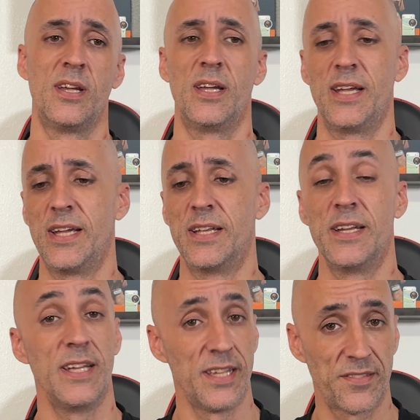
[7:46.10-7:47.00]
and
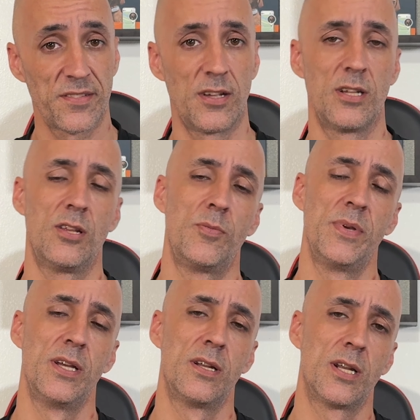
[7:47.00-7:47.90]
it's a little
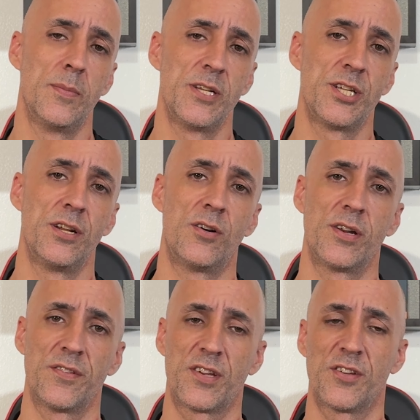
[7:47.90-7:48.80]
bit limited on
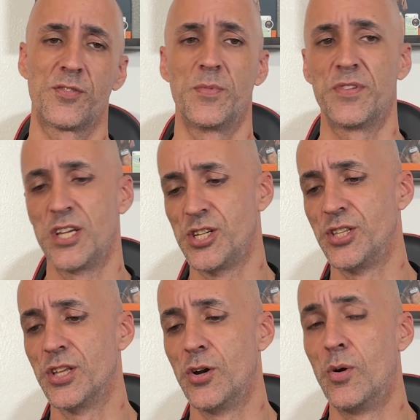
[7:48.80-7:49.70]
its customization,
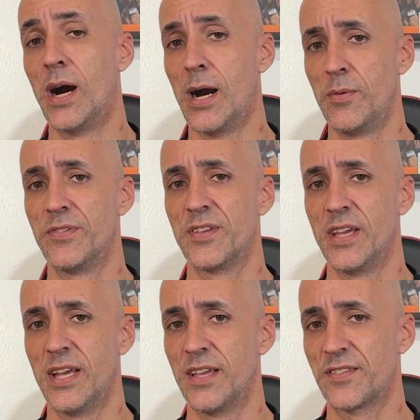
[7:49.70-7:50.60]
though I would say
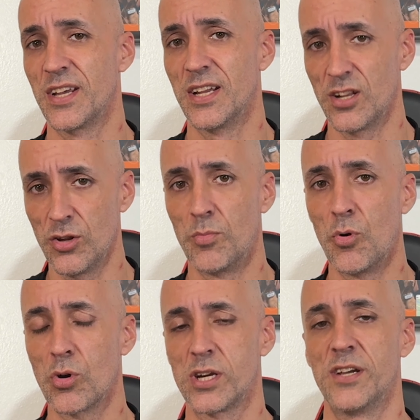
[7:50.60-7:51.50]
it has got a little
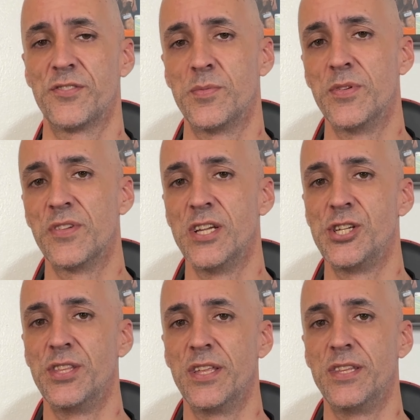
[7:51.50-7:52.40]
more
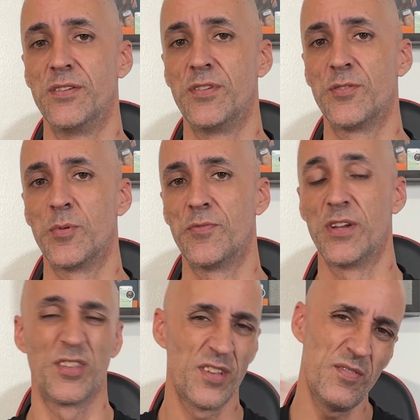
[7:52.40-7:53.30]
customization than the invisible
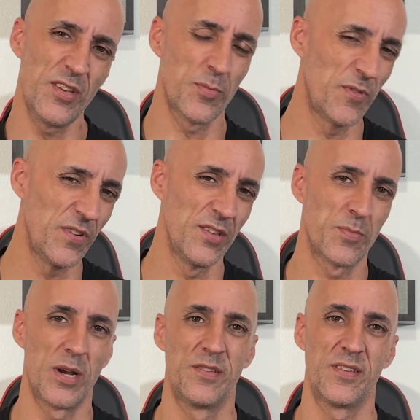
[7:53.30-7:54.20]
fence. The invisible fence
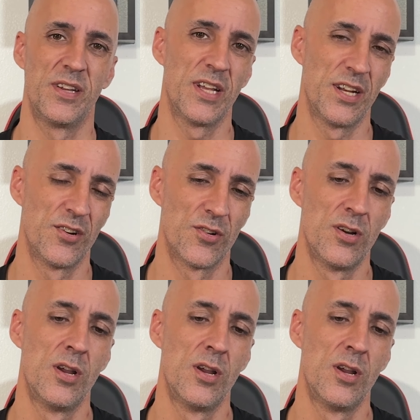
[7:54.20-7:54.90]
probably sitting down there